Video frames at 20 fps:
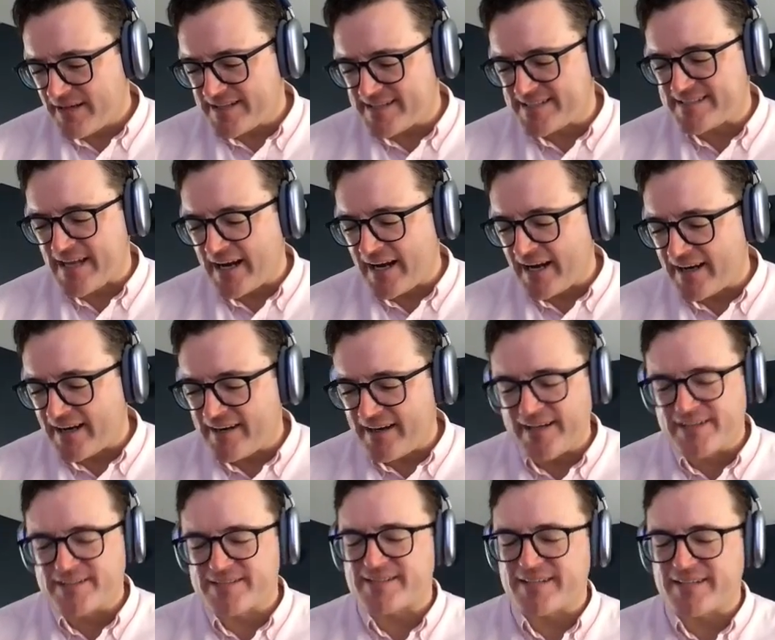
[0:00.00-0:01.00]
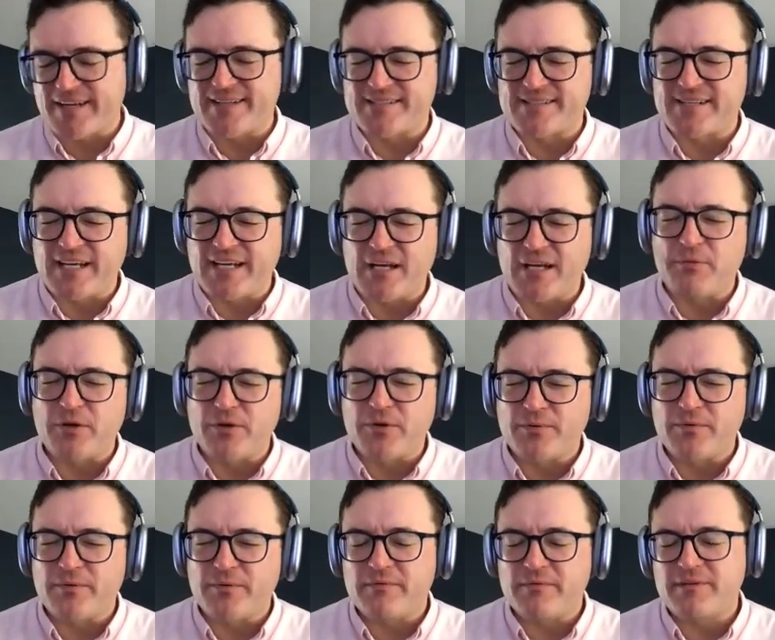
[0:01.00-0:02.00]
aesthetic is to keep
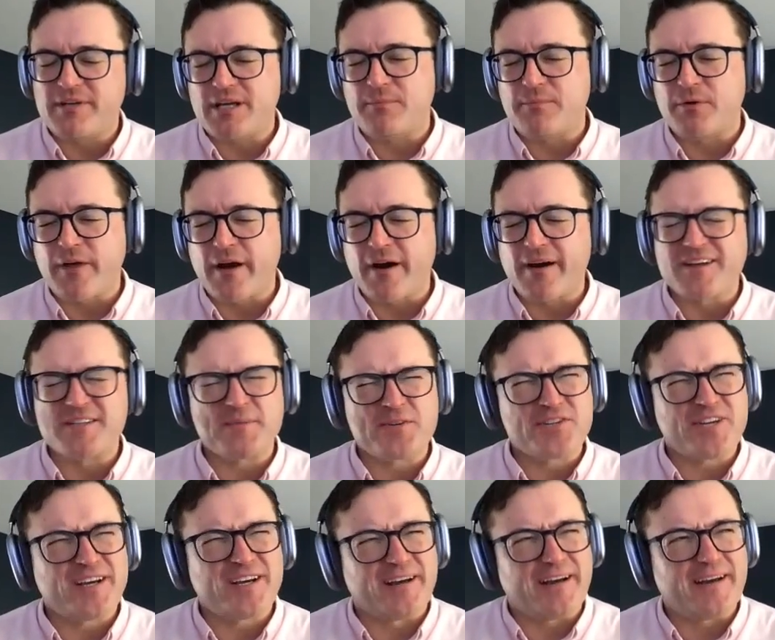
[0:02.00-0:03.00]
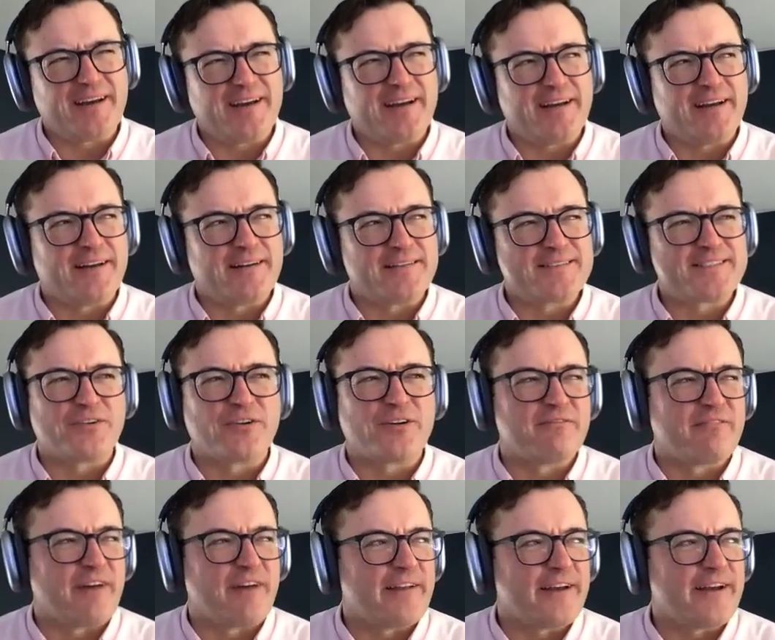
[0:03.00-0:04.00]
you there, especially in
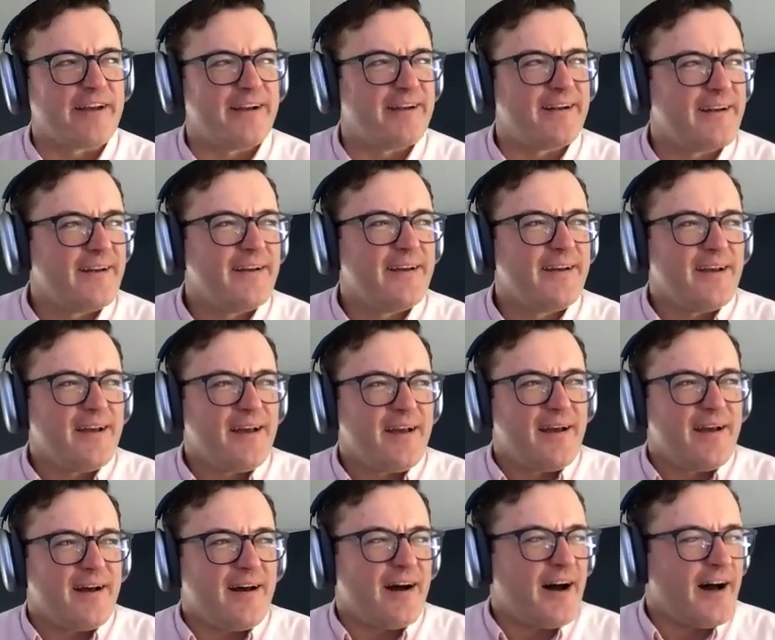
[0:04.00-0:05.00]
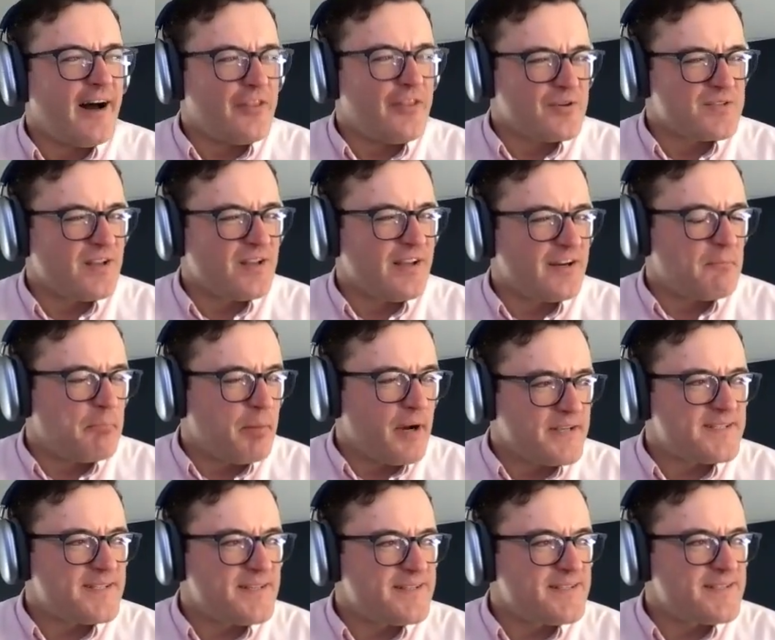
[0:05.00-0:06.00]
Silicon Valley. There's a lot of
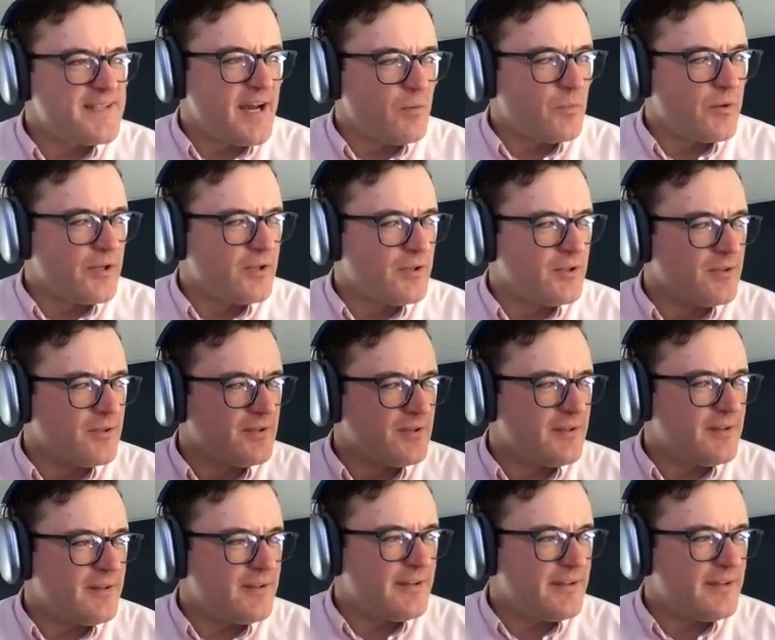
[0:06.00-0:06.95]
buses that will,